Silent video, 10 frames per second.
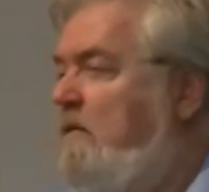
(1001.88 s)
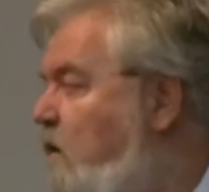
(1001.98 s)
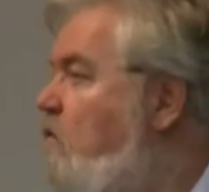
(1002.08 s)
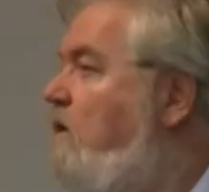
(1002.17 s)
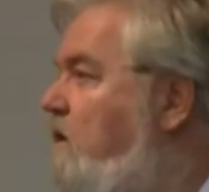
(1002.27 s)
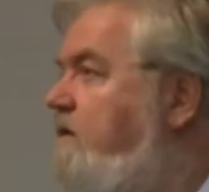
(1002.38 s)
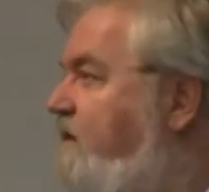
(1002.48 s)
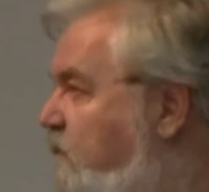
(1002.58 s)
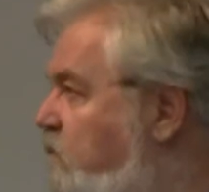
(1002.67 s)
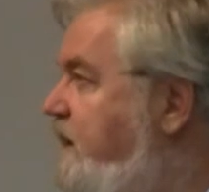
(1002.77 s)
But
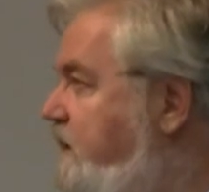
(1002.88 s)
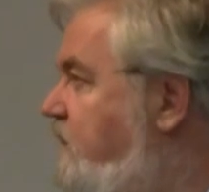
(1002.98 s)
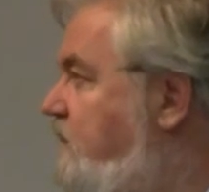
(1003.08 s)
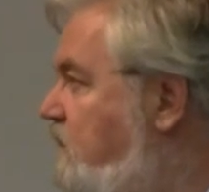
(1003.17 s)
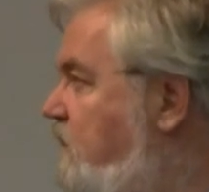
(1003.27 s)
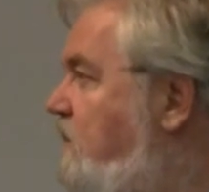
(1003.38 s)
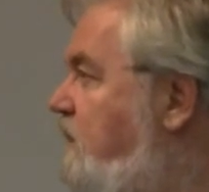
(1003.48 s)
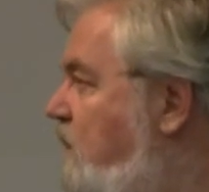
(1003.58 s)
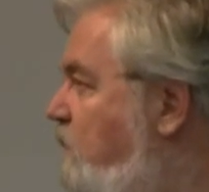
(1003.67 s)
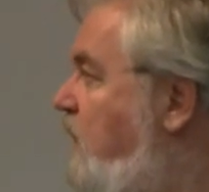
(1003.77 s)
the reason
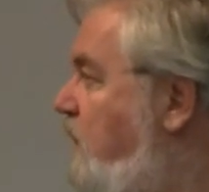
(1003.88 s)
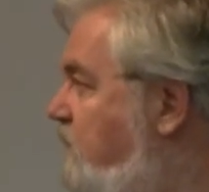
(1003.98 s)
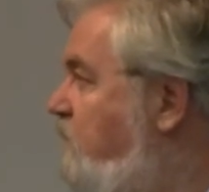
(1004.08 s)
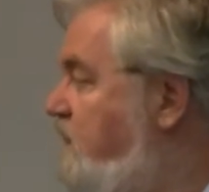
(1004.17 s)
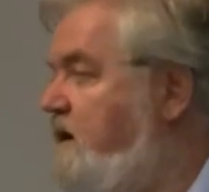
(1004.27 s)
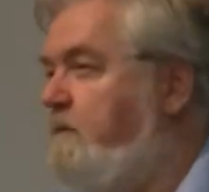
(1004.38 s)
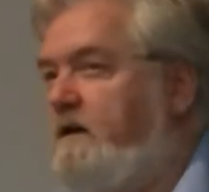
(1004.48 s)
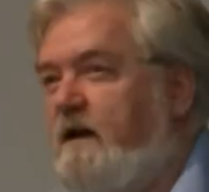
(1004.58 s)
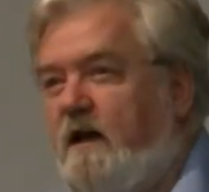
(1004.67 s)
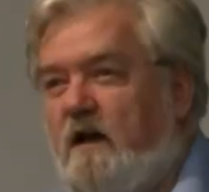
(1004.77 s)
that
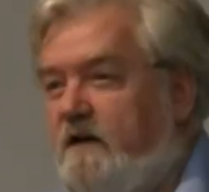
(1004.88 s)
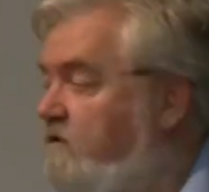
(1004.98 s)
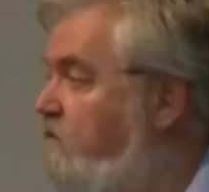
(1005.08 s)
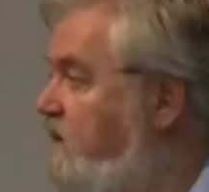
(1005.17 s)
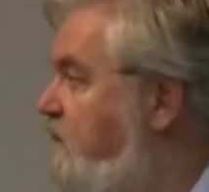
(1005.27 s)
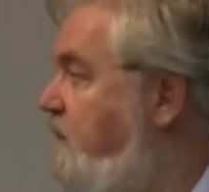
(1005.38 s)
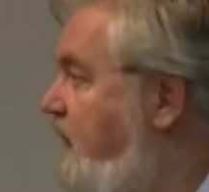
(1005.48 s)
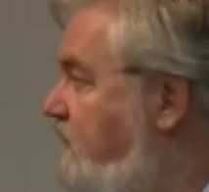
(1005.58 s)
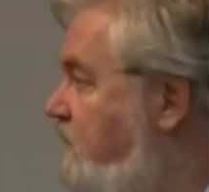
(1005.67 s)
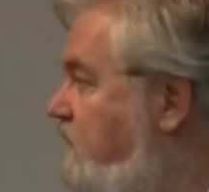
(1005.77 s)
that election really
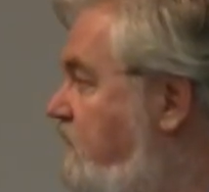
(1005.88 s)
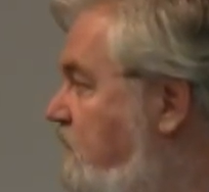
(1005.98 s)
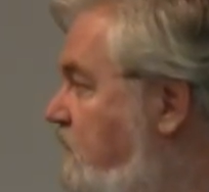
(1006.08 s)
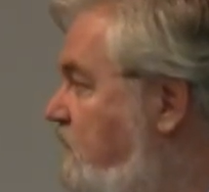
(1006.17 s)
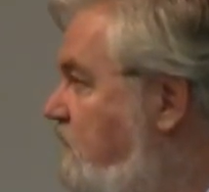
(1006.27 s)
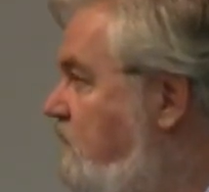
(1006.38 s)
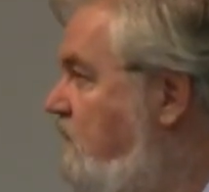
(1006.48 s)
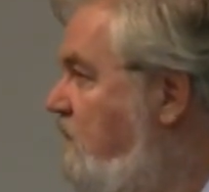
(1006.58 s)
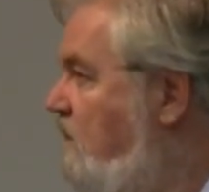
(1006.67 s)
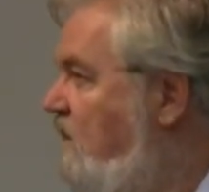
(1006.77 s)
mattered,
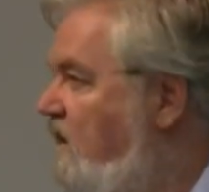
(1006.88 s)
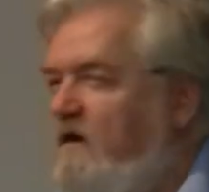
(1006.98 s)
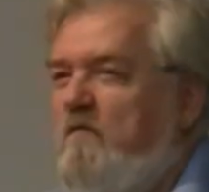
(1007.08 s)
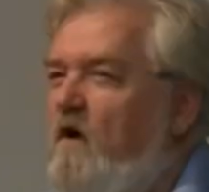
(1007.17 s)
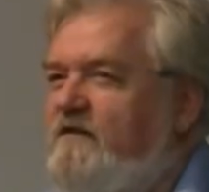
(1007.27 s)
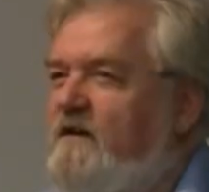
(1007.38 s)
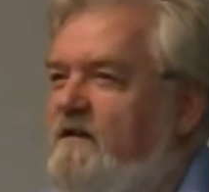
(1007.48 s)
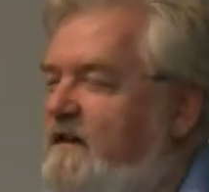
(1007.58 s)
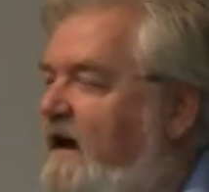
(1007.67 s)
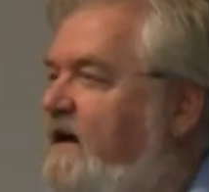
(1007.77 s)
it
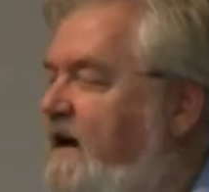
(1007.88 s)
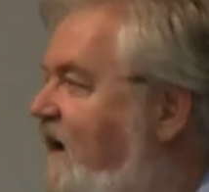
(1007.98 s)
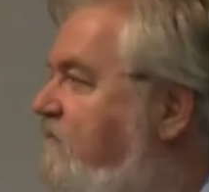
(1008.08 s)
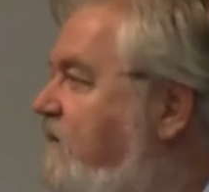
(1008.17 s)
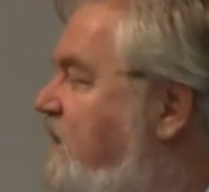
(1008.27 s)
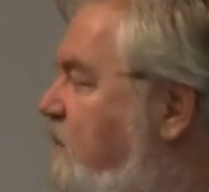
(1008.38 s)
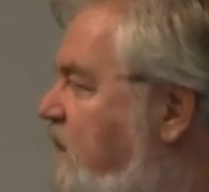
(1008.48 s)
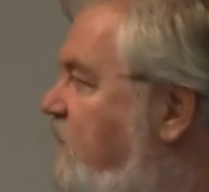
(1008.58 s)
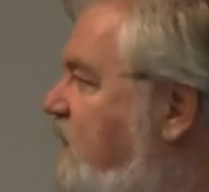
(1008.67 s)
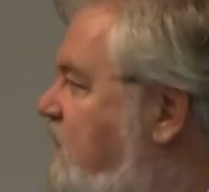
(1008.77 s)
wasn't that an African
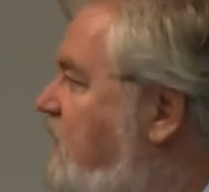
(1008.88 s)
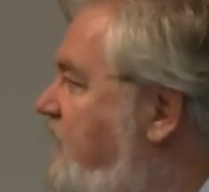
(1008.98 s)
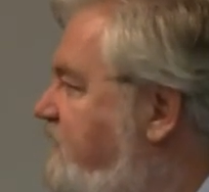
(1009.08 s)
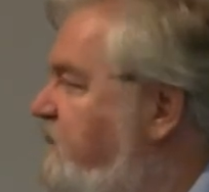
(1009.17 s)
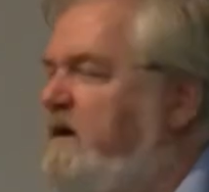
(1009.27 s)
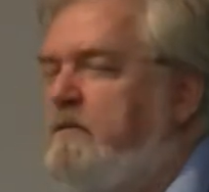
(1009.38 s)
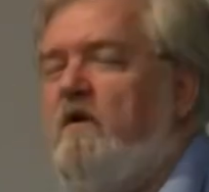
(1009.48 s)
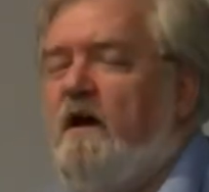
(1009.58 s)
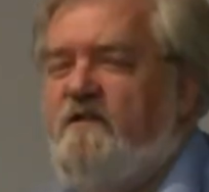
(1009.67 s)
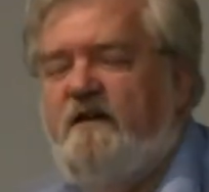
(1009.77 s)
American got to be
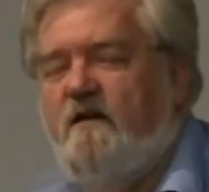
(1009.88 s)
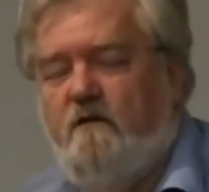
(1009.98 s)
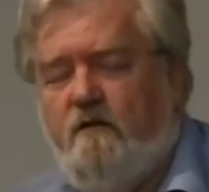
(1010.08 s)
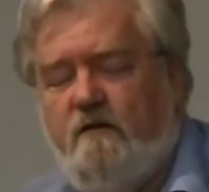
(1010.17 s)
president.